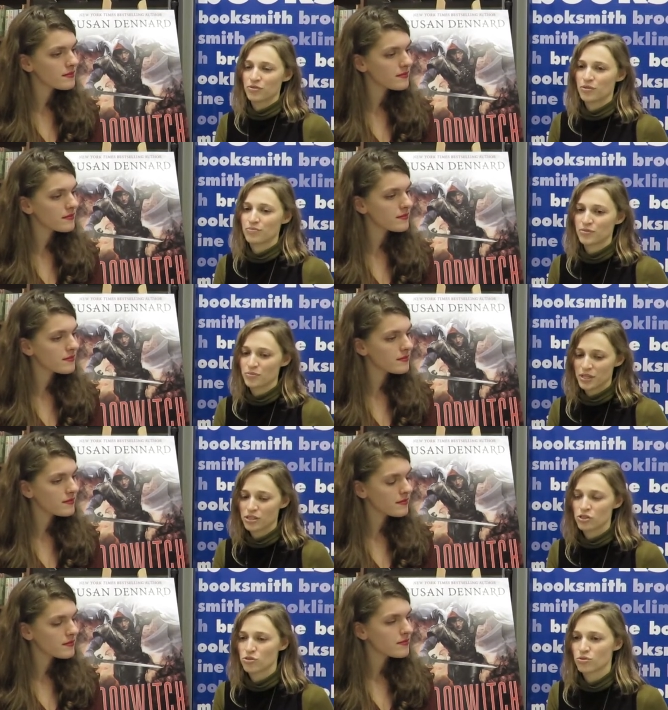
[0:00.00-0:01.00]
Speaker 1: from the
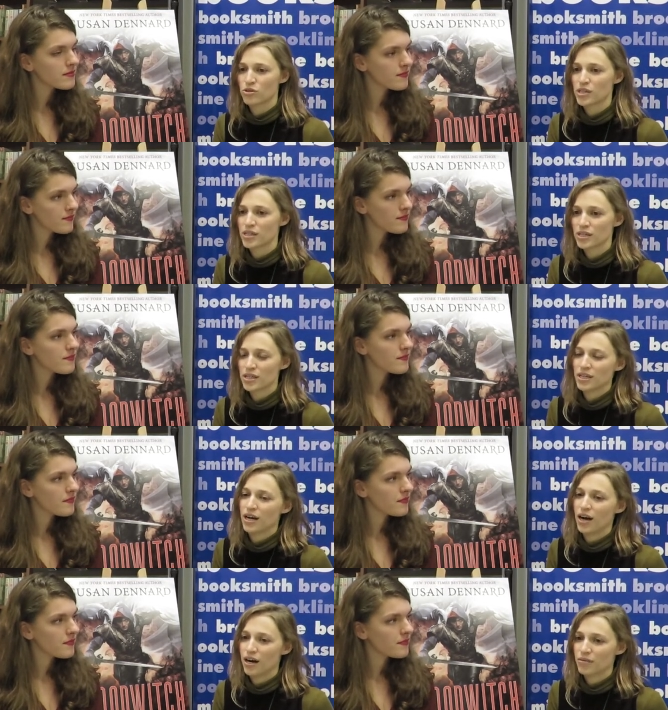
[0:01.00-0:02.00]
main story,
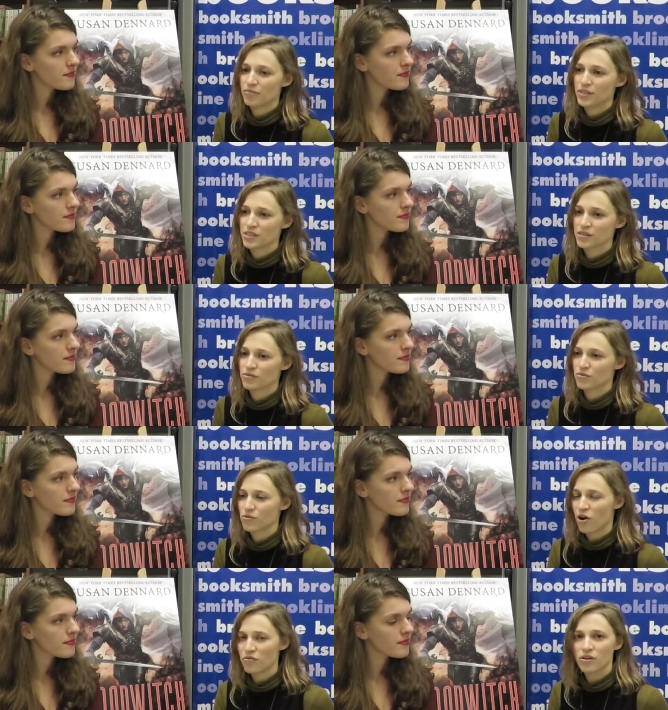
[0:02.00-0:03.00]
it's
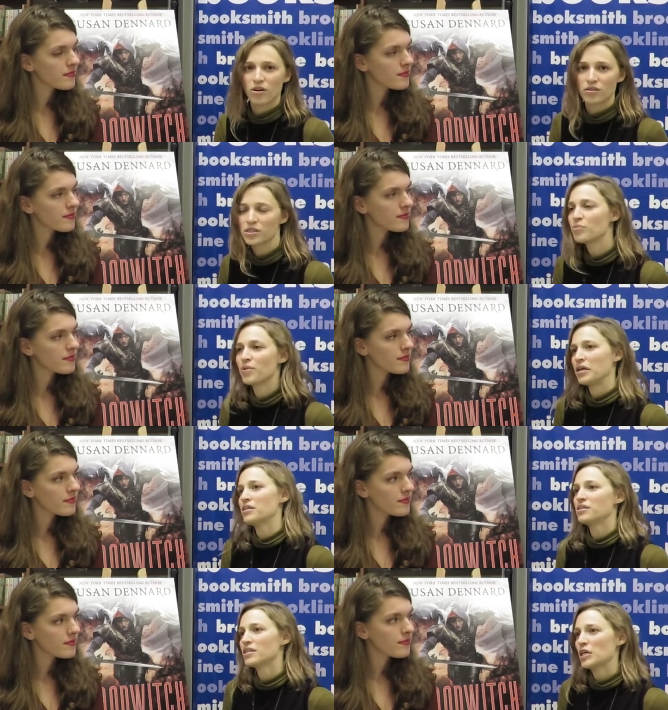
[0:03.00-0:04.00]
often called a
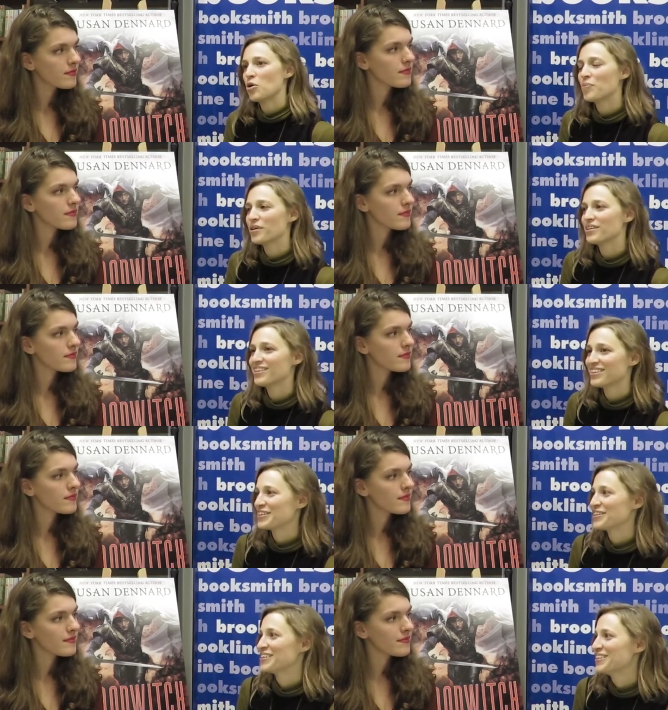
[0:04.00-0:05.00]
companion tale, but
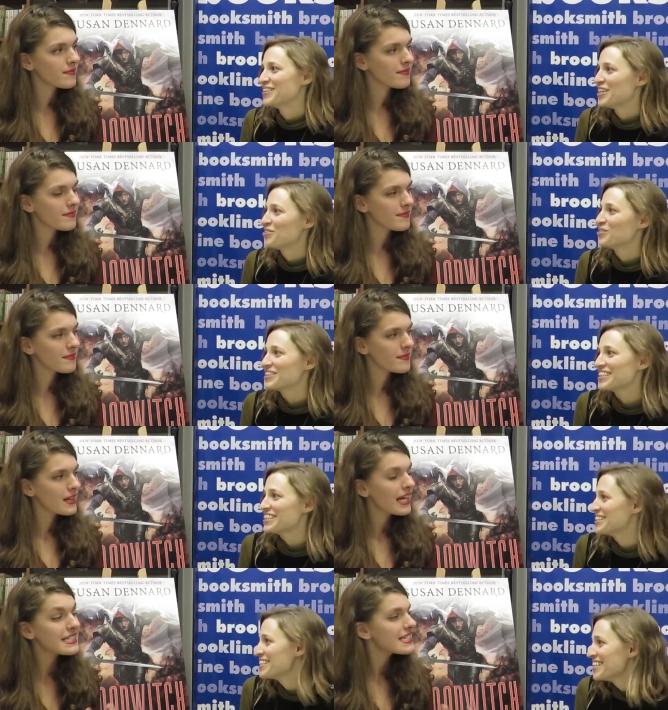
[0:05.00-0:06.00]
it really
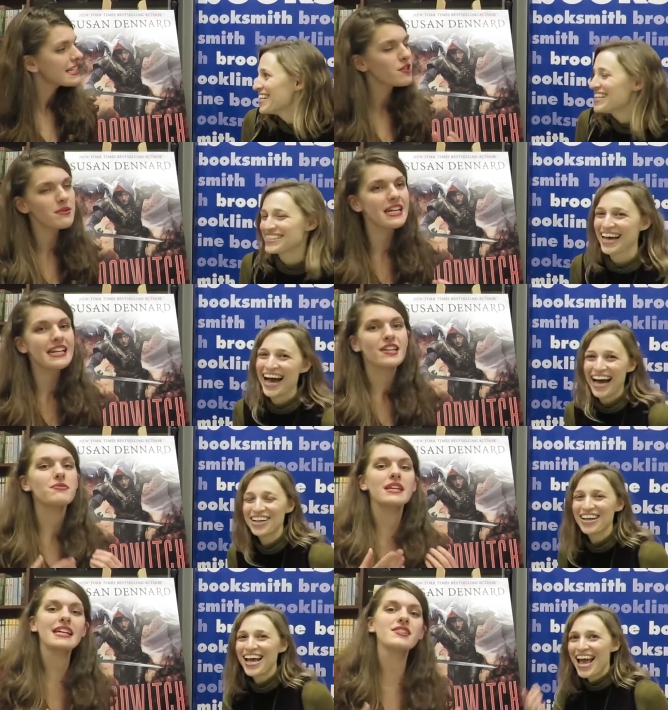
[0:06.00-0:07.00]
Speaker 2: isn't.
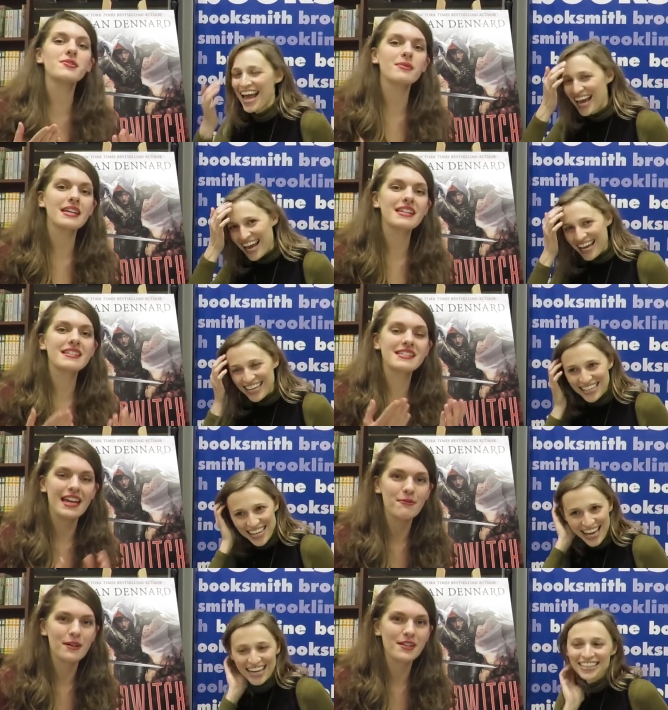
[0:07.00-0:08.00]
You need to read
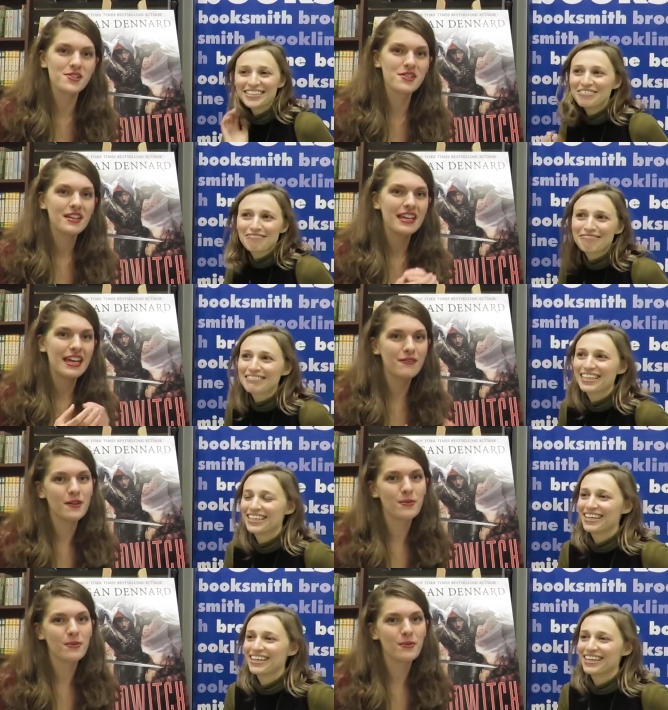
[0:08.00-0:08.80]
Sightwitch if